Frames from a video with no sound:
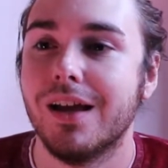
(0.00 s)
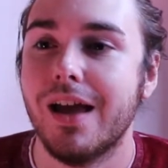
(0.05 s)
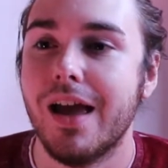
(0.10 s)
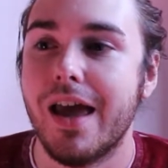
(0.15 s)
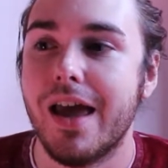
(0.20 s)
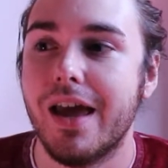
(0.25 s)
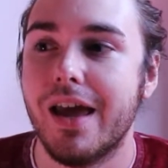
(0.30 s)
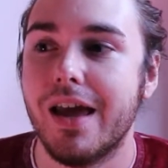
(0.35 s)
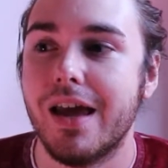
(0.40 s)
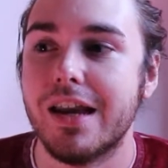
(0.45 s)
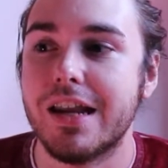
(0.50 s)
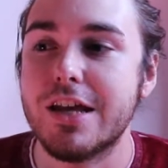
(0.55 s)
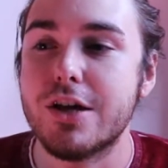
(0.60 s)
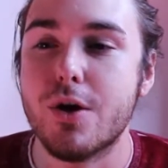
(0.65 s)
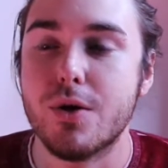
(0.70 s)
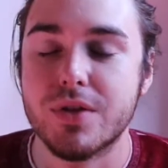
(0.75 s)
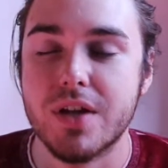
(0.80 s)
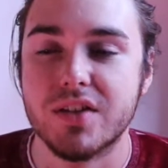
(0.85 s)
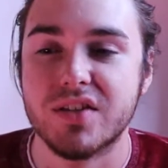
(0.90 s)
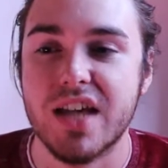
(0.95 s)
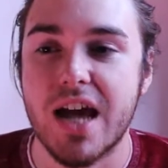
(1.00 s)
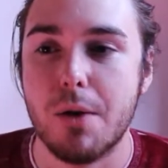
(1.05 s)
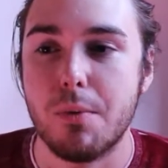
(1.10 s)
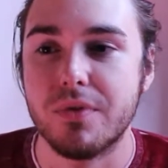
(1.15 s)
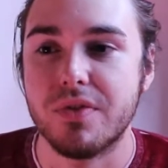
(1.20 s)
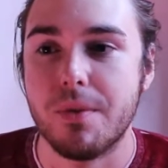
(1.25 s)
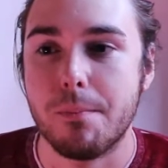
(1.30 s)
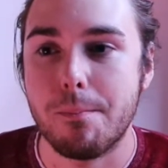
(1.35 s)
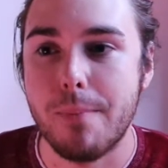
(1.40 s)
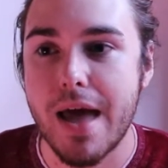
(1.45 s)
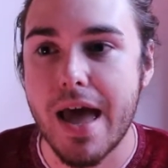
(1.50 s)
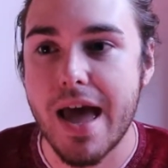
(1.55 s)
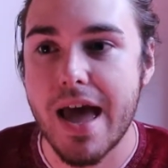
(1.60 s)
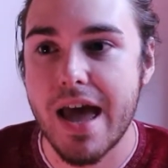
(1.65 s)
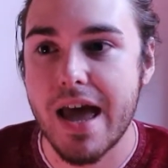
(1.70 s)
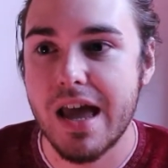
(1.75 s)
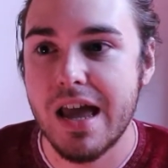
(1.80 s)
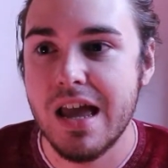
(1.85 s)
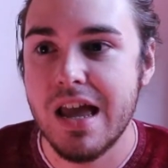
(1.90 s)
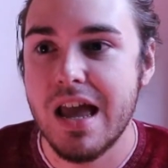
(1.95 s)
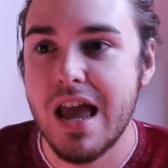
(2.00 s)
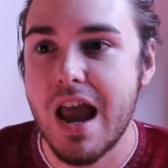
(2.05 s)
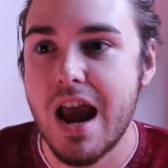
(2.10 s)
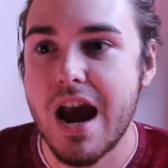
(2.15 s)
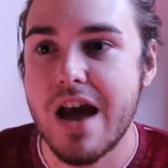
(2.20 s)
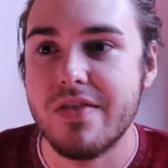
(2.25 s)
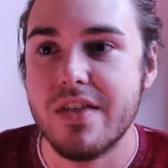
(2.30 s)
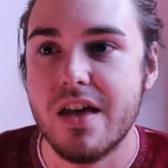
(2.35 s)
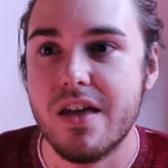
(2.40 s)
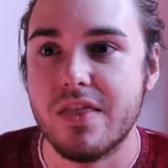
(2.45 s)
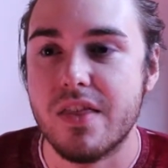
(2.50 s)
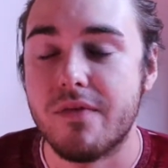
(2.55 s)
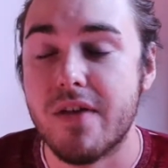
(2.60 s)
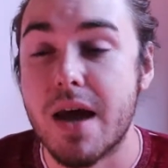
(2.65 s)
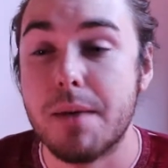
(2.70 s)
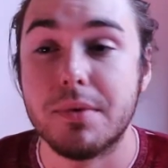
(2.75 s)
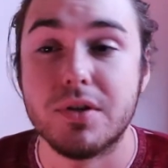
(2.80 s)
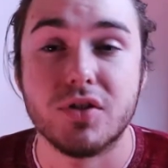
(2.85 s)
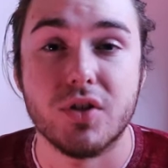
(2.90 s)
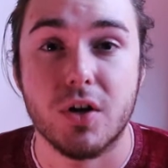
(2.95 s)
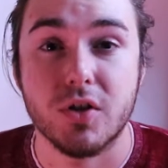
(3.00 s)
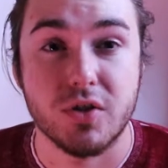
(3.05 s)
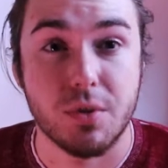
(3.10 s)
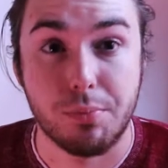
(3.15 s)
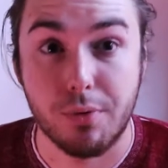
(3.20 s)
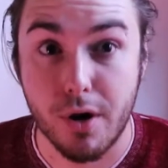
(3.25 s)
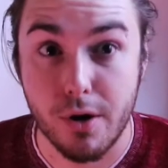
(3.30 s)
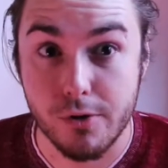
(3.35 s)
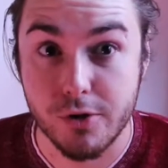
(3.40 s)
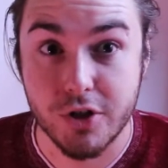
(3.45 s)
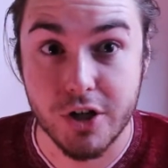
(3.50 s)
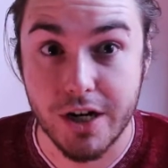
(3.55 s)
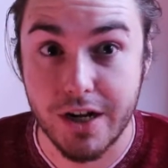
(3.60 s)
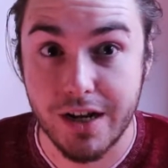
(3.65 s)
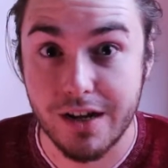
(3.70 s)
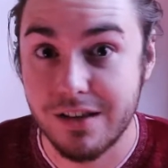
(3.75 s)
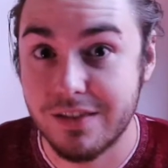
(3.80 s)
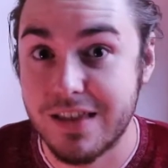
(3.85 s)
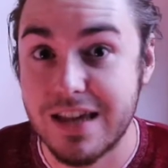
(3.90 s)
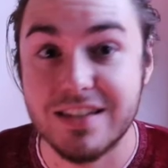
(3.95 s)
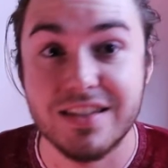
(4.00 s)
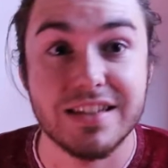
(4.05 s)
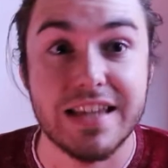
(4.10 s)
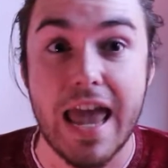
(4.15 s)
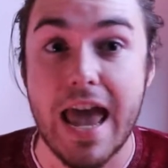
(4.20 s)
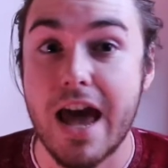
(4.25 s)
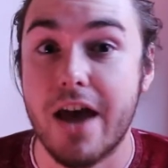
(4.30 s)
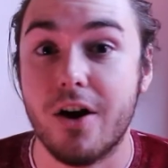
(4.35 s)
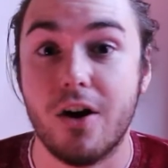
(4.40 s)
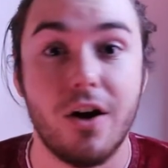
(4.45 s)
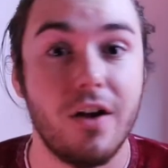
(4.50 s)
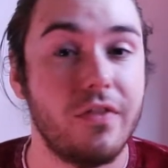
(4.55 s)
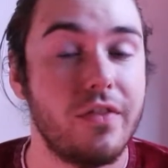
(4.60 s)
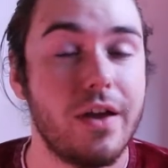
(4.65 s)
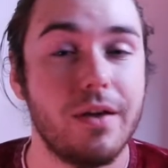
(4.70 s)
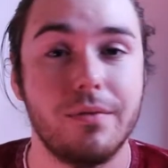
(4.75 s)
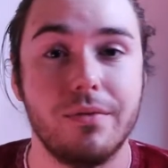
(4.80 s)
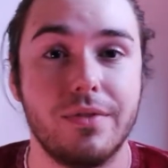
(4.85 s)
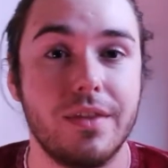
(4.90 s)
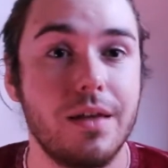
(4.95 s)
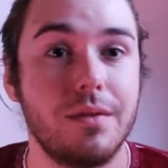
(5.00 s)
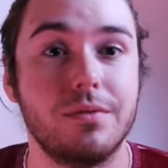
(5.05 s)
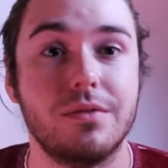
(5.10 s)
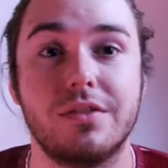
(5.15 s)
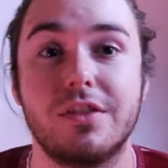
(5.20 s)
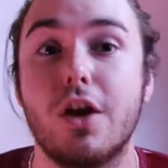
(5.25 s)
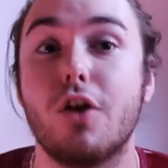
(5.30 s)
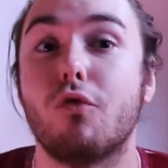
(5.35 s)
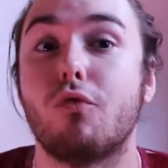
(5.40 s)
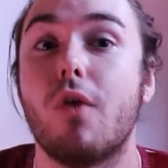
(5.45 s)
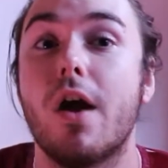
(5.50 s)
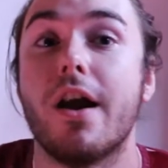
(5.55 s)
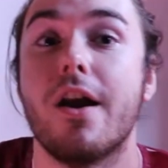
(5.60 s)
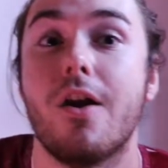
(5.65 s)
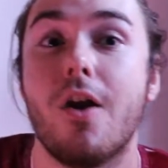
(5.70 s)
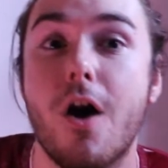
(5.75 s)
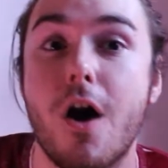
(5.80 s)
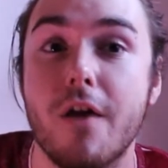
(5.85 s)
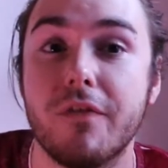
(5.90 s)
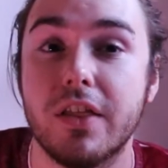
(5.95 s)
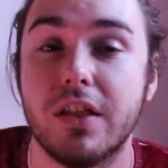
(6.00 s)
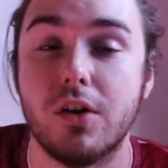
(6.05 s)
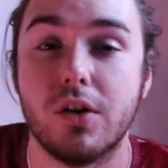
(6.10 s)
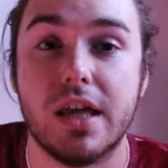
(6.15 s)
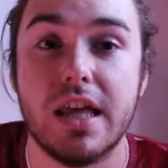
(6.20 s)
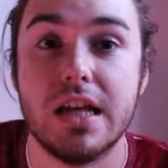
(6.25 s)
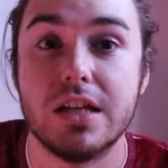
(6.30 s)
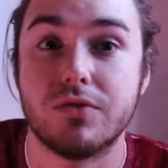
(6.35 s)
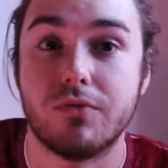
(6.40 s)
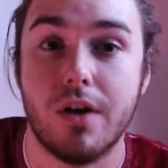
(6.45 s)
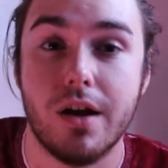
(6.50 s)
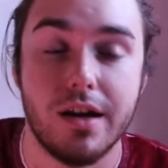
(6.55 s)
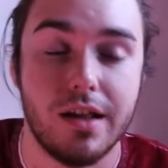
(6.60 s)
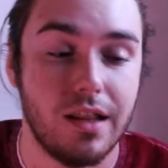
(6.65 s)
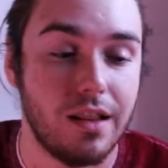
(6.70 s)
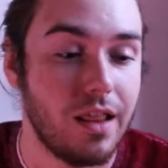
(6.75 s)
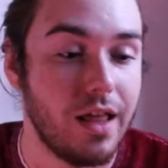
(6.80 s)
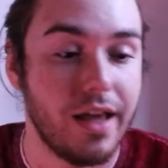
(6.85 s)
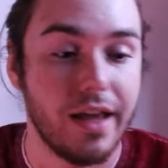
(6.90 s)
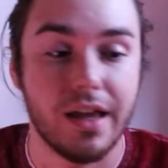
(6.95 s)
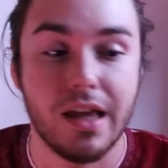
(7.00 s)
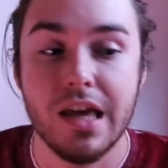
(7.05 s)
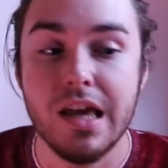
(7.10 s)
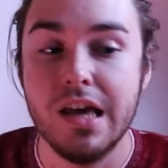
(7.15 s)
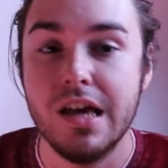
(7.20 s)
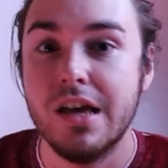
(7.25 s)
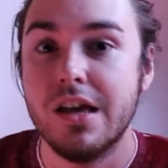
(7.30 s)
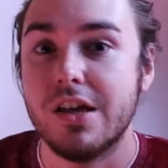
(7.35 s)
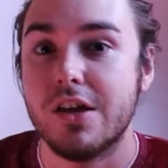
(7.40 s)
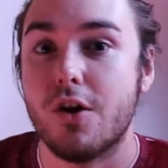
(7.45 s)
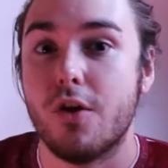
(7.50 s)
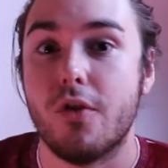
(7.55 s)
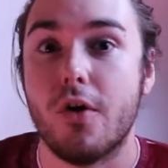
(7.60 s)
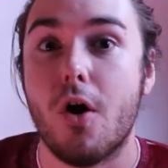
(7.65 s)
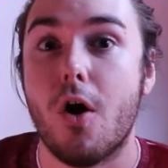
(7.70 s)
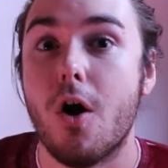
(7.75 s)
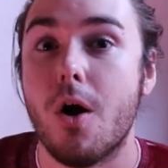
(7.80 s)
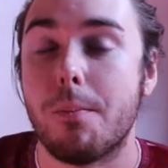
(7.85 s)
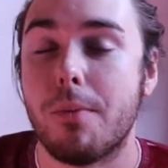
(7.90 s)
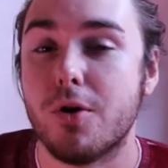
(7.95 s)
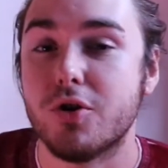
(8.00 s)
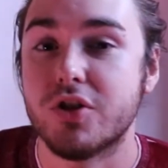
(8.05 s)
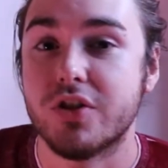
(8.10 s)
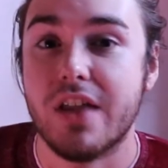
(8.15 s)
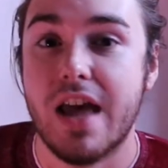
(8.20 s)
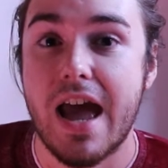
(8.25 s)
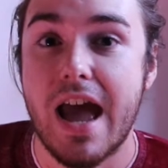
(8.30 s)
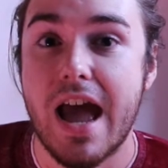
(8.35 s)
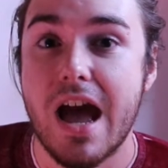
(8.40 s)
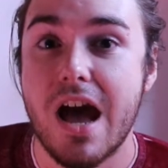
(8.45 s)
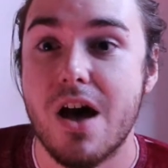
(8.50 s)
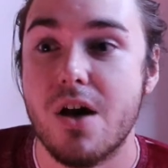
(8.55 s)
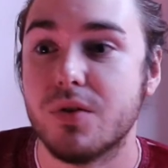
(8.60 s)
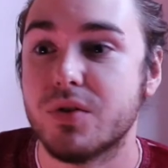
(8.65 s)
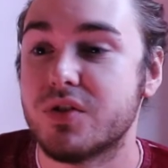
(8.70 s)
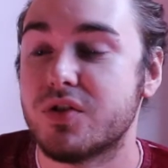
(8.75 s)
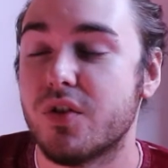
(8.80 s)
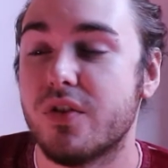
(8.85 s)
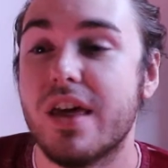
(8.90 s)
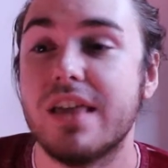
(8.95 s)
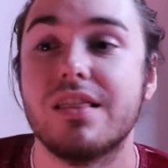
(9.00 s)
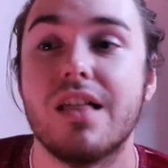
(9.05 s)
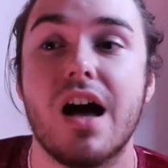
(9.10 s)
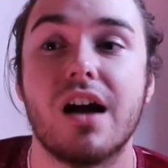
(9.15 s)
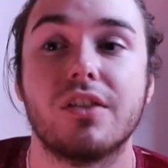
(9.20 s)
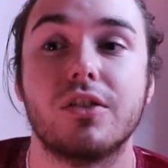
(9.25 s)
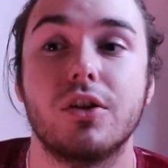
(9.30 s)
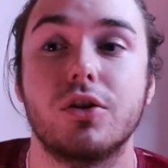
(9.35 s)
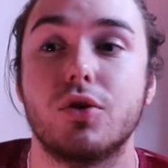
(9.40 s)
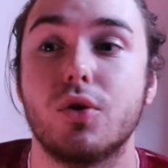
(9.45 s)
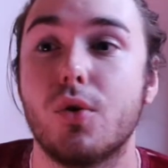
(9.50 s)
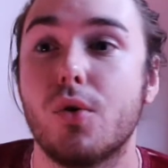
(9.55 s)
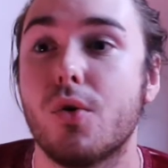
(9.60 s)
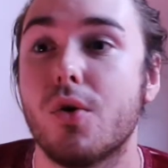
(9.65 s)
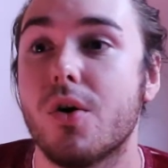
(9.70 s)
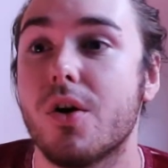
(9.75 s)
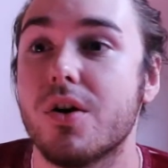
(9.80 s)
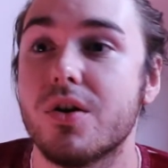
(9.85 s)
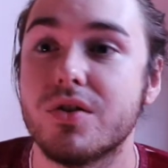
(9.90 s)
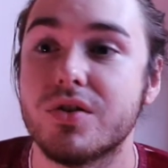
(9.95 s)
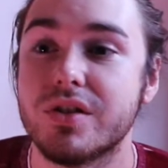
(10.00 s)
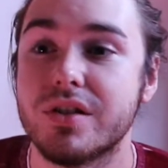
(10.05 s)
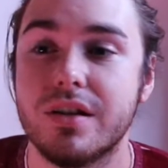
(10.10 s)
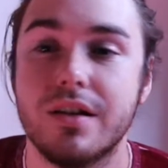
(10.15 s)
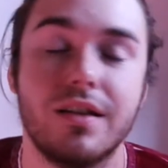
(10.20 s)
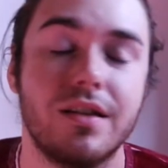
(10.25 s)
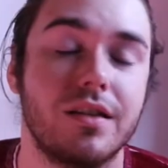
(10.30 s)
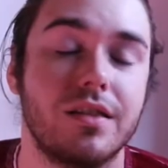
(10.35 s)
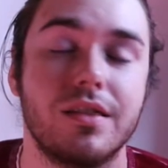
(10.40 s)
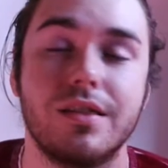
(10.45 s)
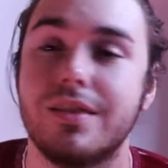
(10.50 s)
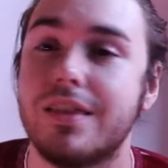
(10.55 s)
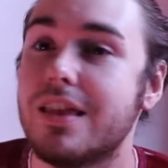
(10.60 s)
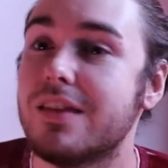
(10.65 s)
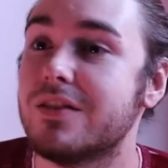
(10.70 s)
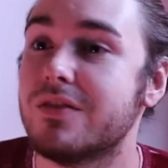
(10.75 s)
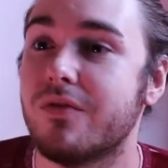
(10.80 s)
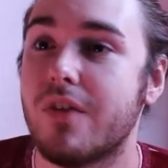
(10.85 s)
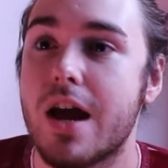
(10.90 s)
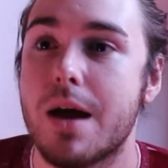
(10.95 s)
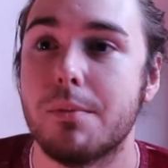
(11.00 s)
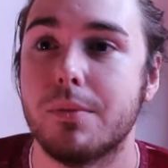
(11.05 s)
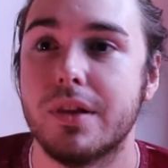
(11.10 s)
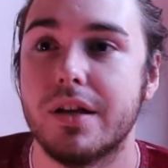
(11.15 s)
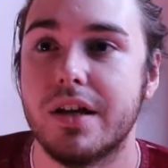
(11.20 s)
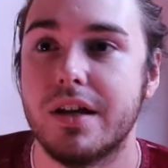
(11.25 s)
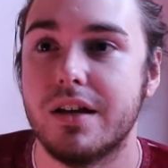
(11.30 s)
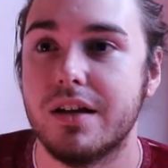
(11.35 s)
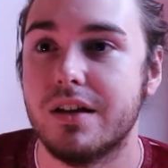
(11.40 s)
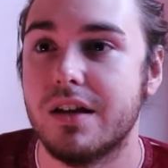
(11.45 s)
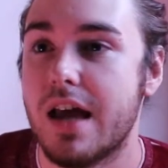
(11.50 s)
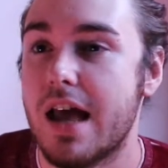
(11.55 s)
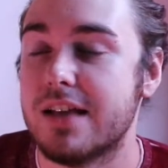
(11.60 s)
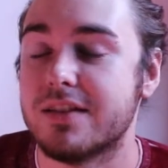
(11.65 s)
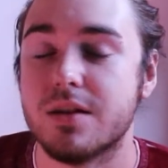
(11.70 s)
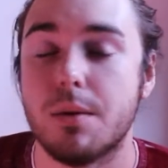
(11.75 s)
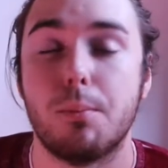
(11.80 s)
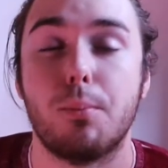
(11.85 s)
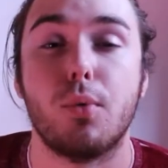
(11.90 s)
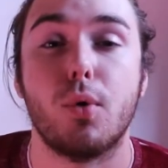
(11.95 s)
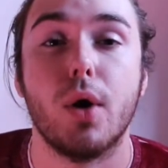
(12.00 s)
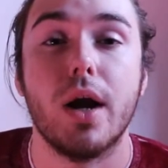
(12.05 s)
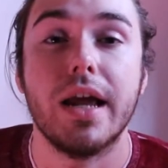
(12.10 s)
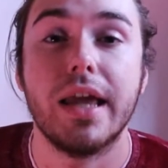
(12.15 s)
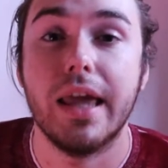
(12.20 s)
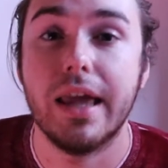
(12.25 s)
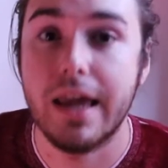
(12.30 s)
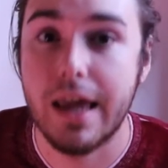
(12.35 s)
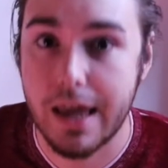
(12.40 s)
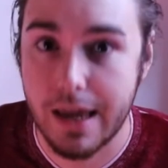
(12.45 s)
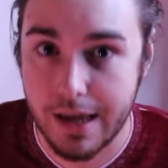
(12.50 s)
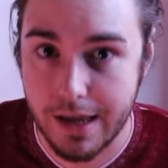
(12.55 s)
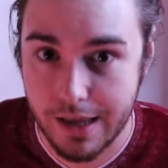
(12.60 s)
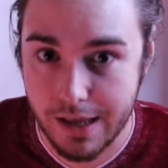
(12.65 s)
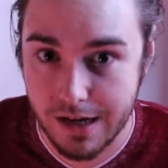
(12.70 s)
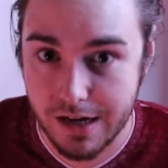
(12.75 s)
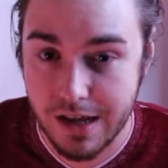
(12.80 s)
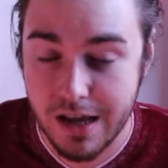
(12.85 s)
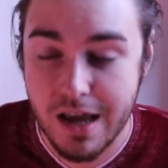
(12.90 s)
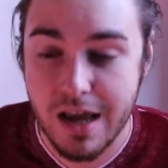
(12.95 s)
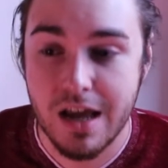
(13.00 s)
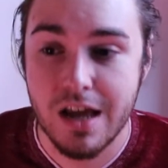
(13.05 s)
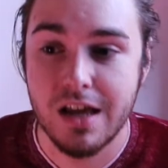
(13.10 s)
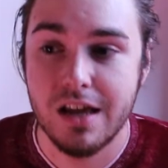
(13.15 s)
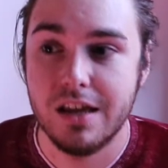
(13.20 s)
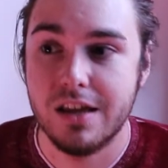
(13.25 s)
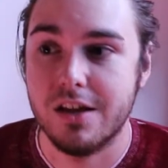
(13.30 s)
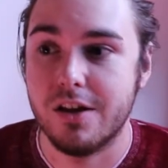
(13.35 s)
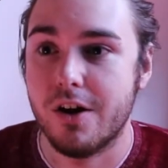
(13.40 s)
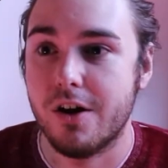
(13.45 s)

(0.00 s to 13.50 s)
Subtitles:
And he goes outside with the bat, and then the family starts approaching. They scatter, and they're running off. The little kids running, like, you know, they're all approaching the house, so they lock the doors. This family ends up breaking in, you